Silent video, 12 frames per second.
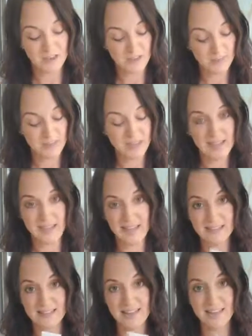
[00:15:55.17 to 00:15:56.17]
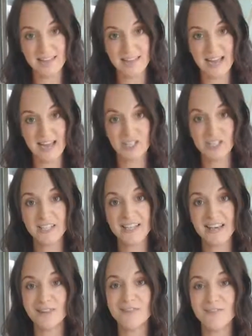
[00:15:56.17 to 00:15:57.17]
because it actually
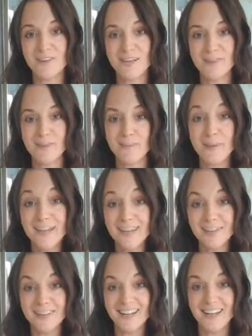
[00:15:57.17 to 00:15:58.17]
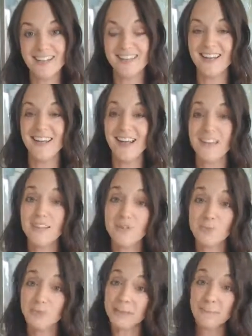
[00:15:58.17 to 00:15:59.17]
calcifies your pineal gland, and that's
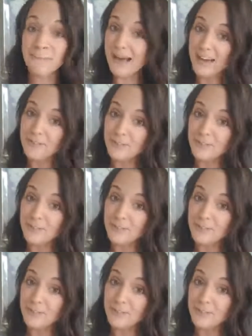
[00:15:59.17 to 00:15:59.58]
really bad for